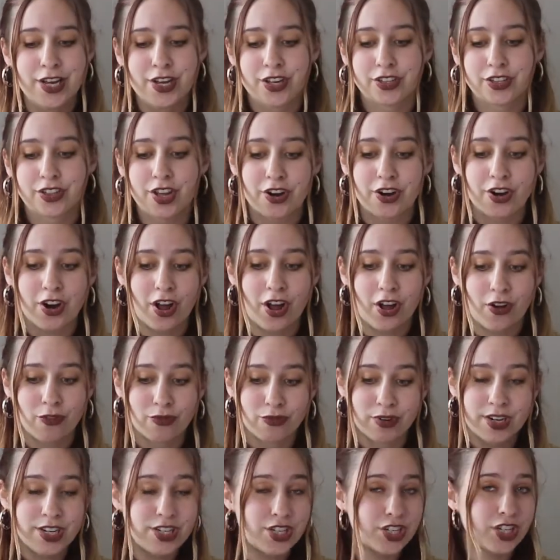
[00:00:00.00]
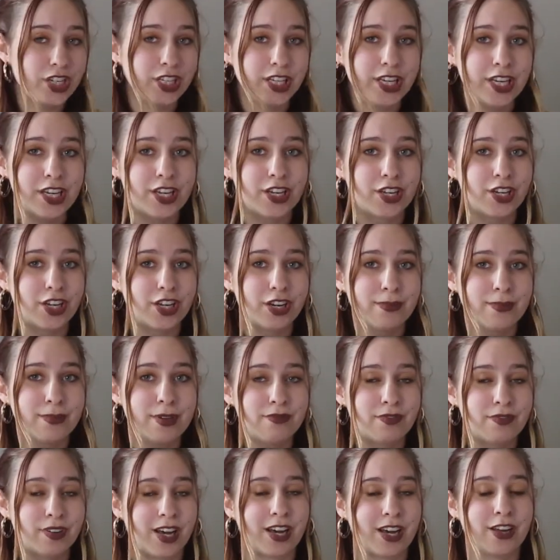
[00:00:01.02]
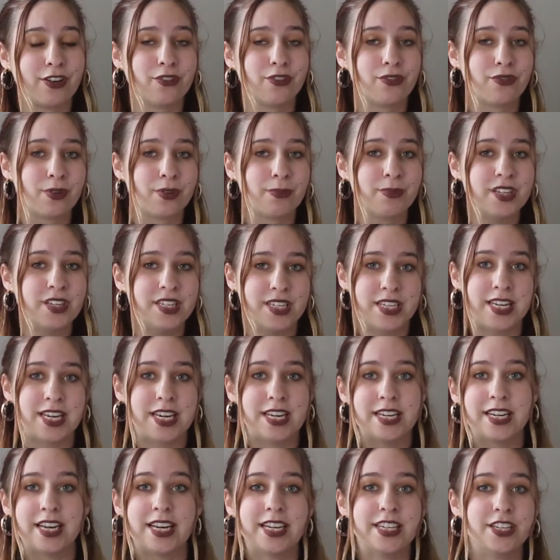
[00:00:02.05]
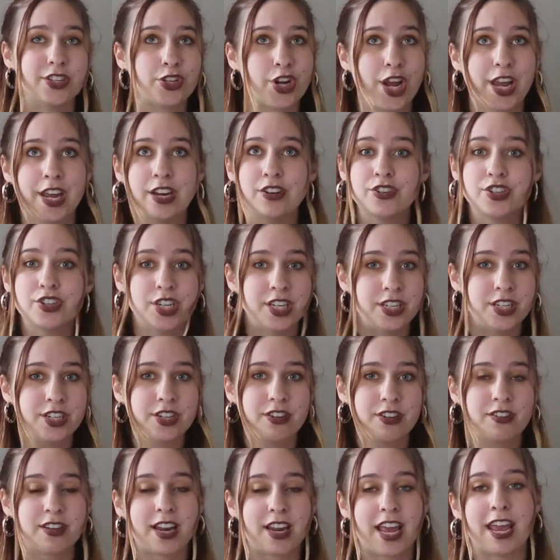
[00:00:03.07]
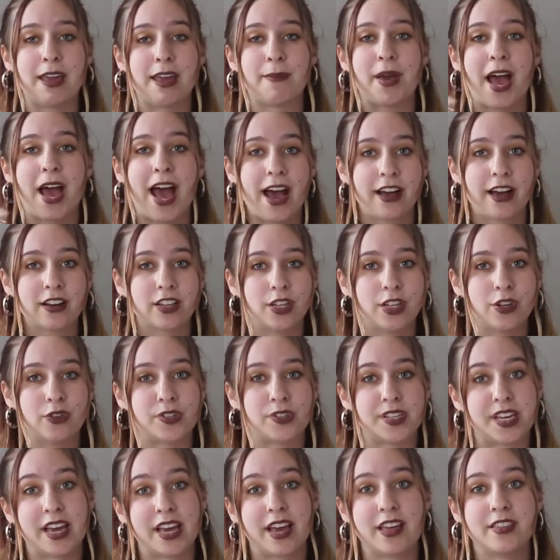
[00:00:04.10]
they're originally gonna be filed from the deed and changed into your name at closing,